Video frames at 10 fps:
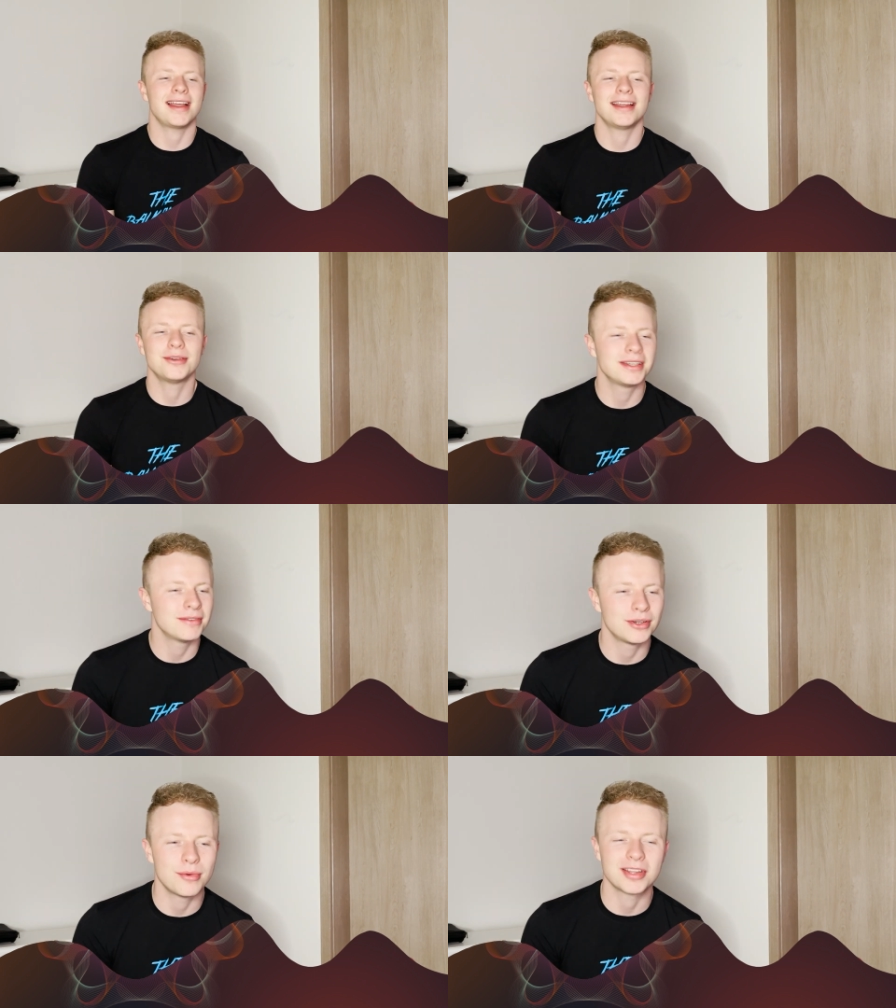don't
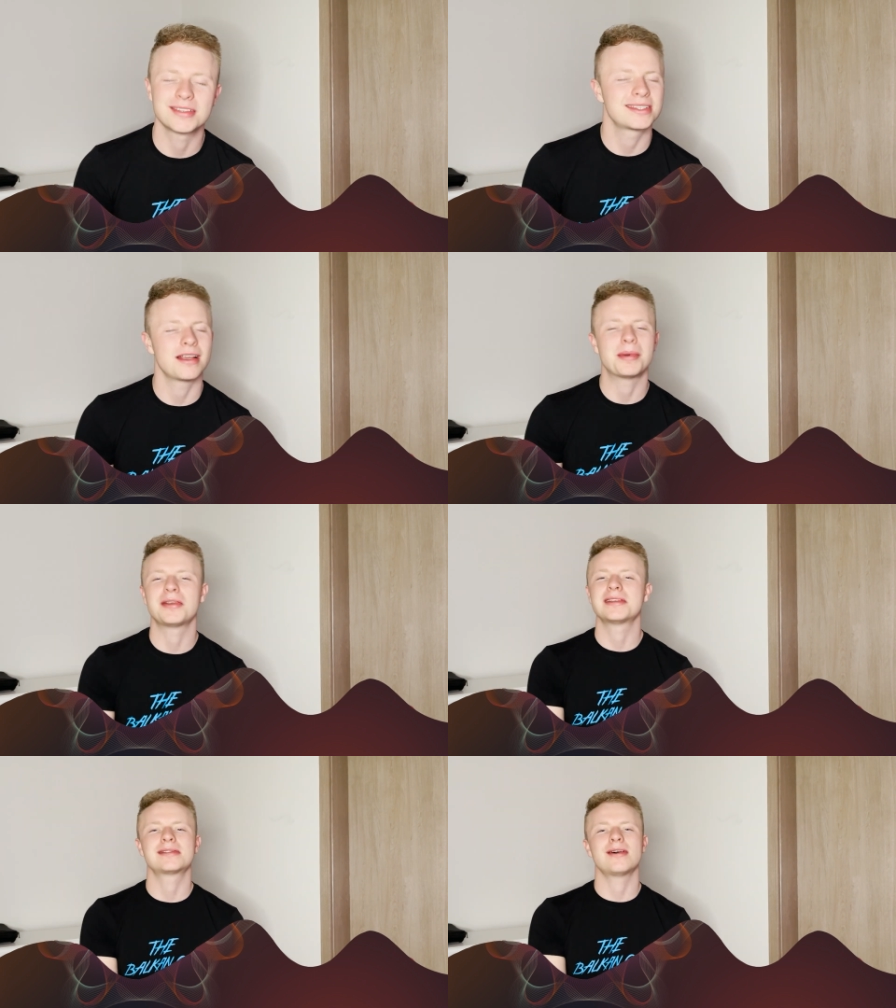even know what to say about
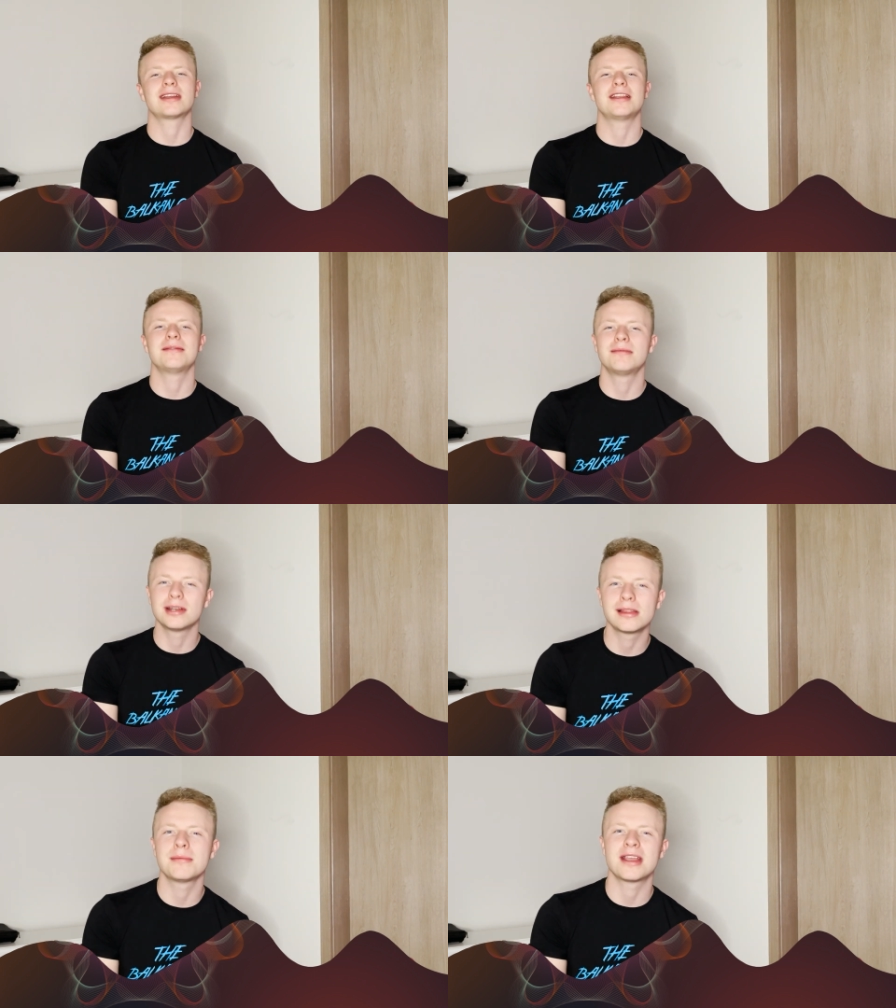this song. It
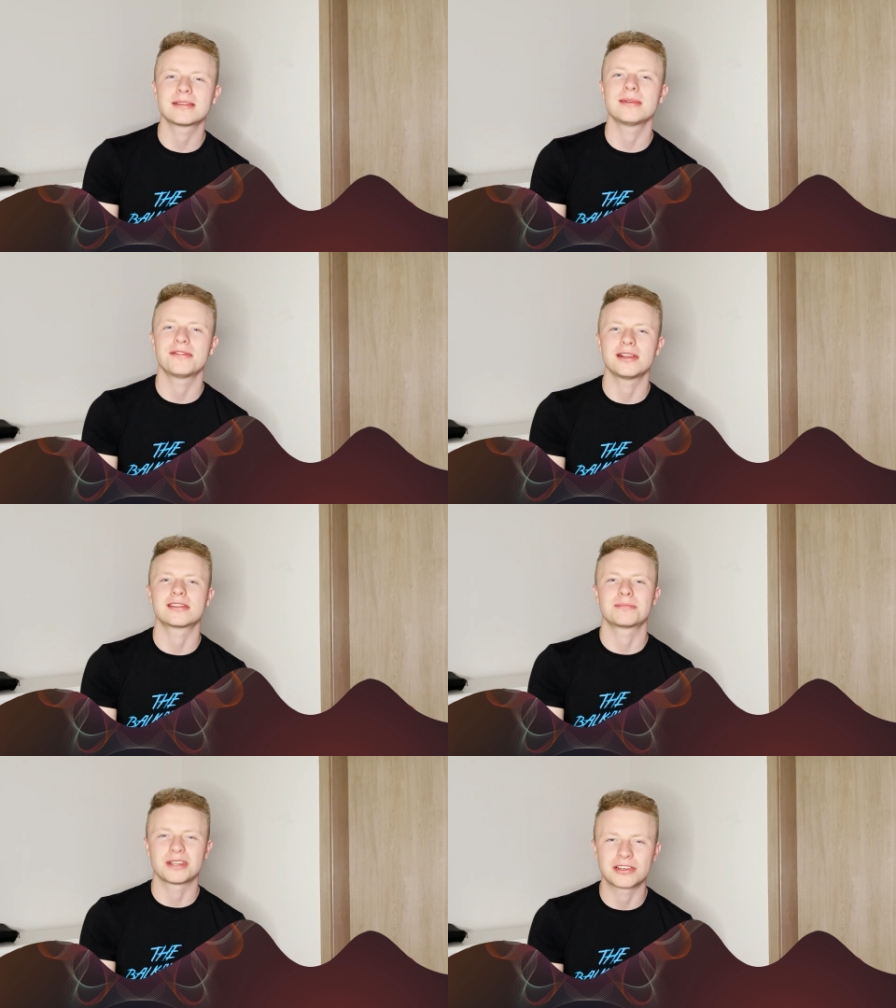really makes me feel
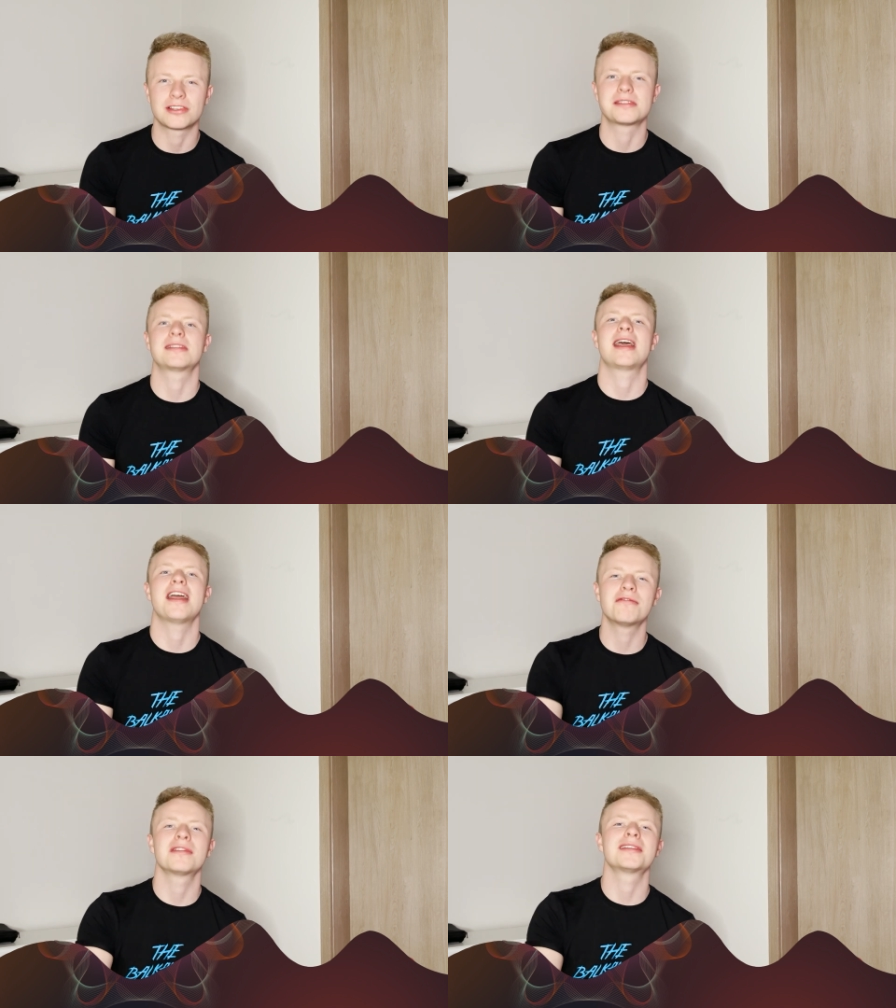speechless
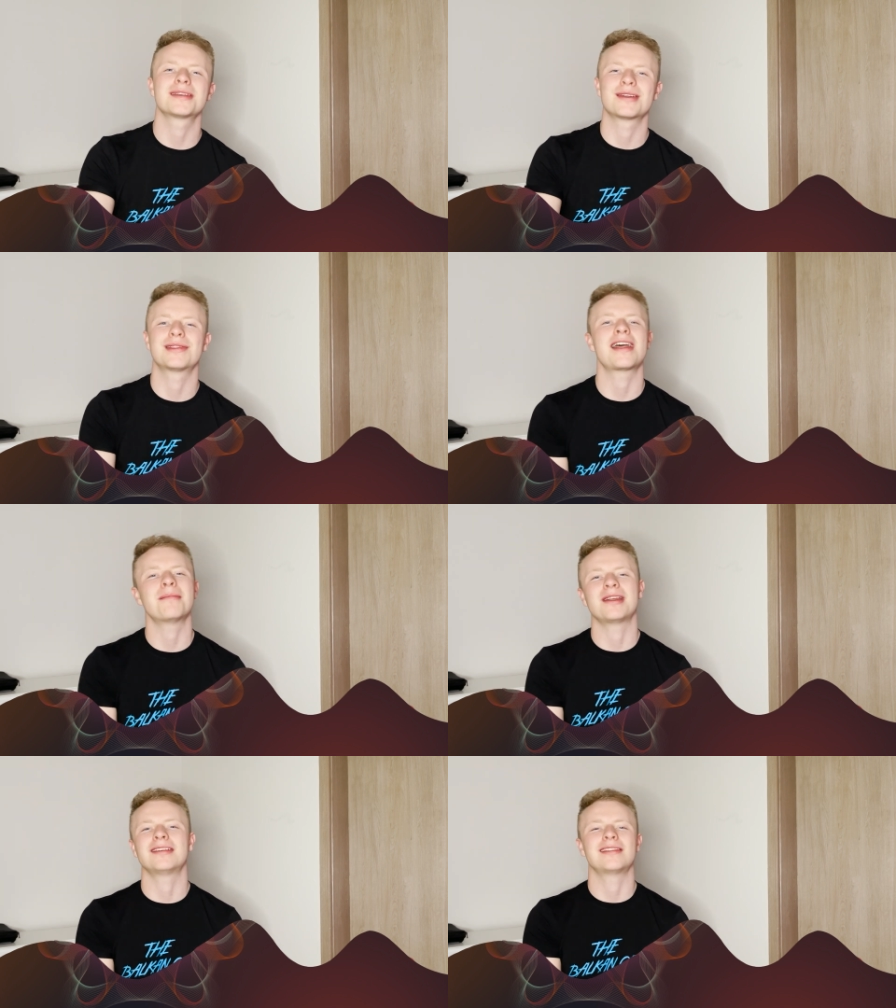every single time
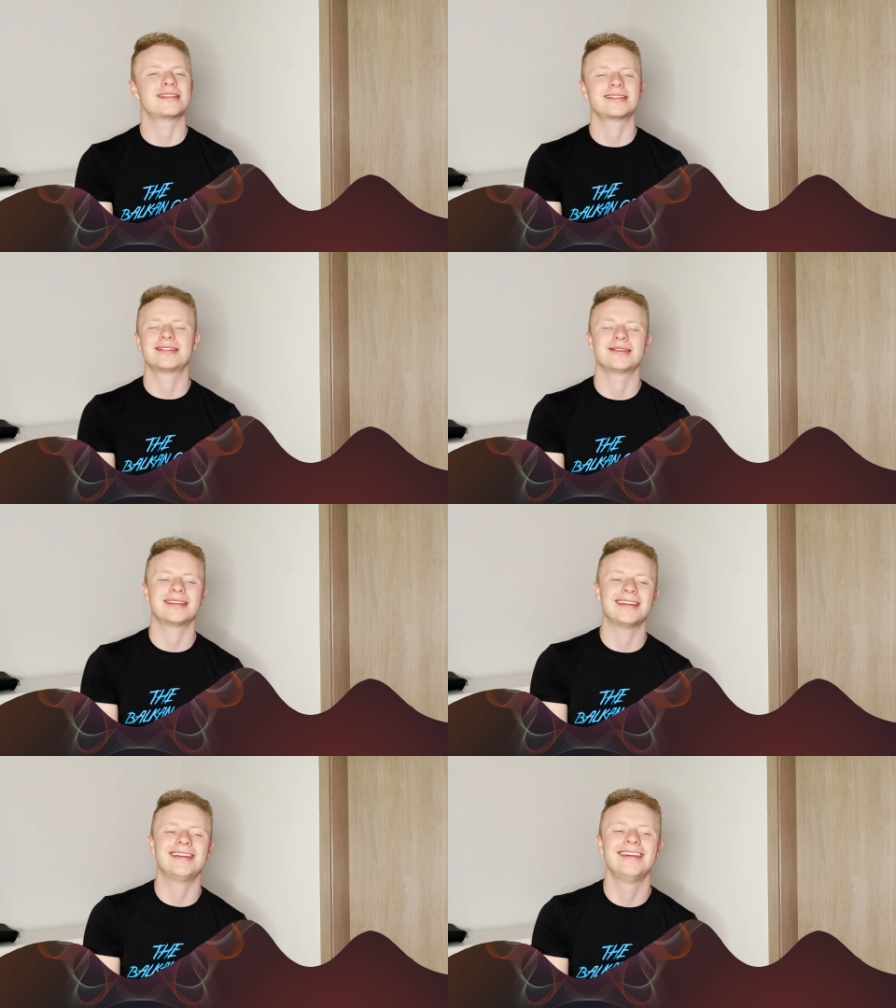I listen to it.